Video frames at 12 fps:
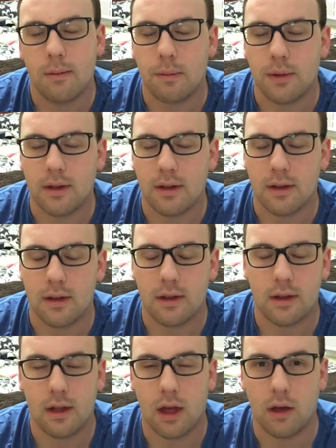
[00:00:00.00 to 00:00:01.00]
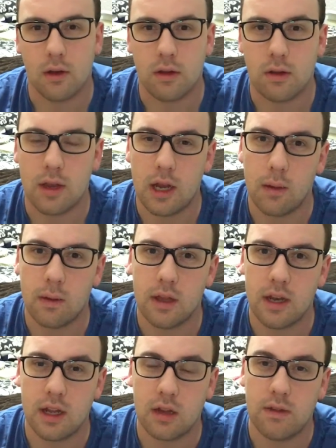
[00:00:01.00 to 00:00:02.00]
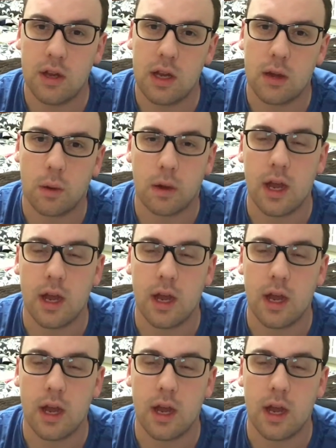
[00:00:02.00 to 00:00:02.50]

But I'll see you in the next video, and